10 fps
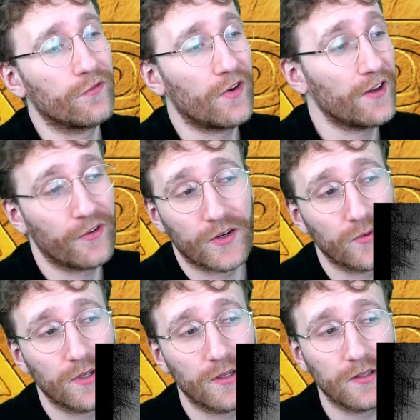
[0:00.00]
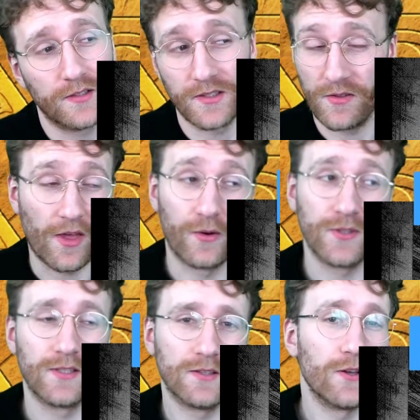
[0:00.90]

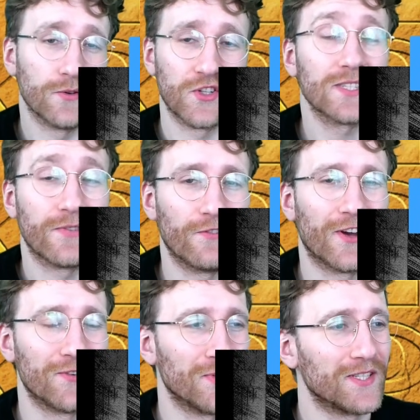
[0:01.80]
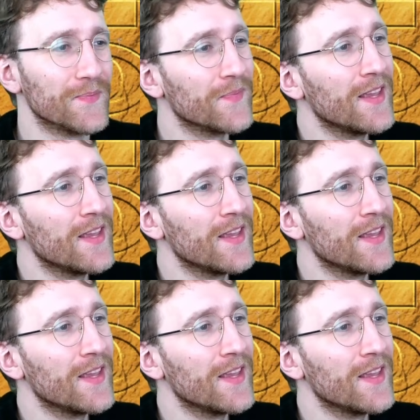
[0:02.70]
500,000, no, just 500.